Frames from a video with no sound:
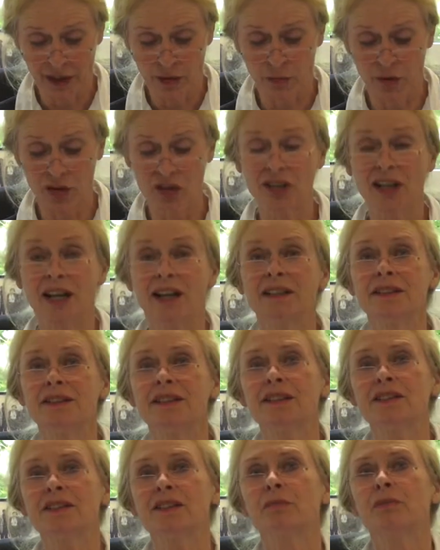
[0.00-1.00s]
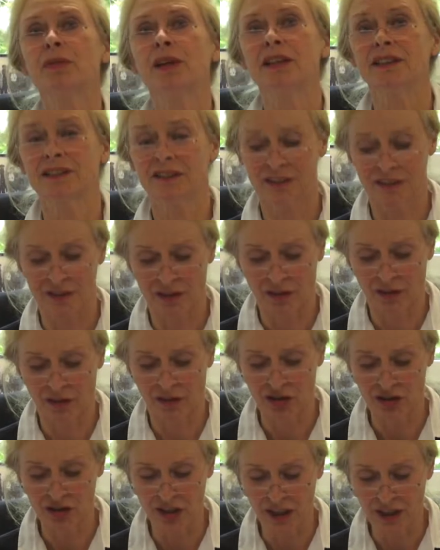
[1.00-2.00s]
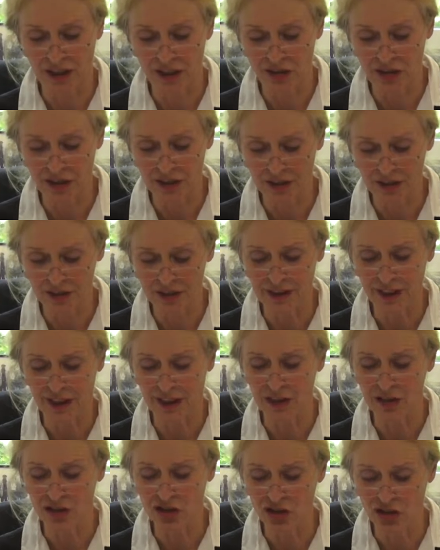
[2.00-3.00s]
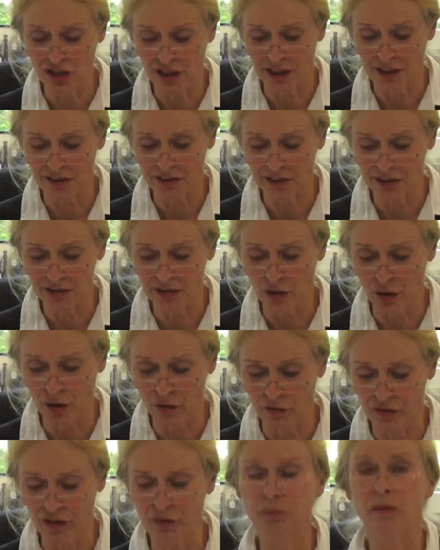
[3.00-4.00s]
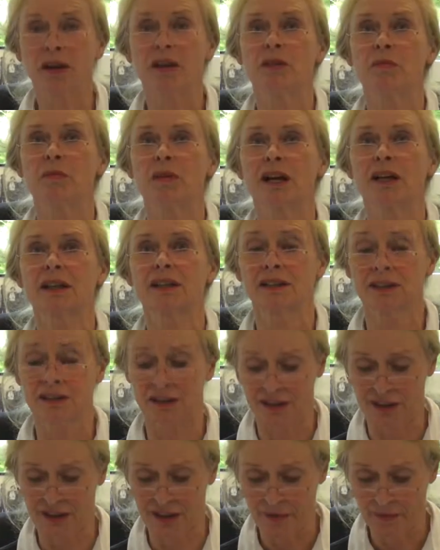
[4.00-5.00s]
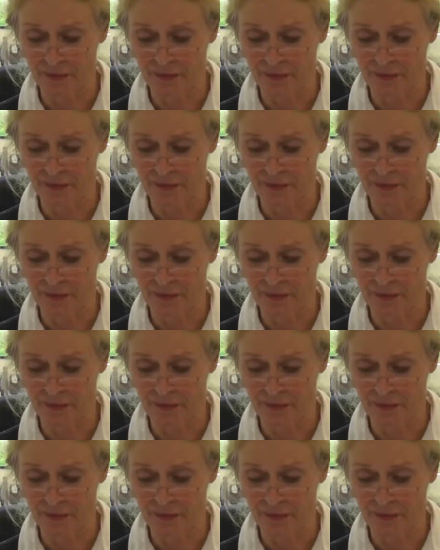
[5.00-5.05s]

which anticipates the challenges and chances offered by the market,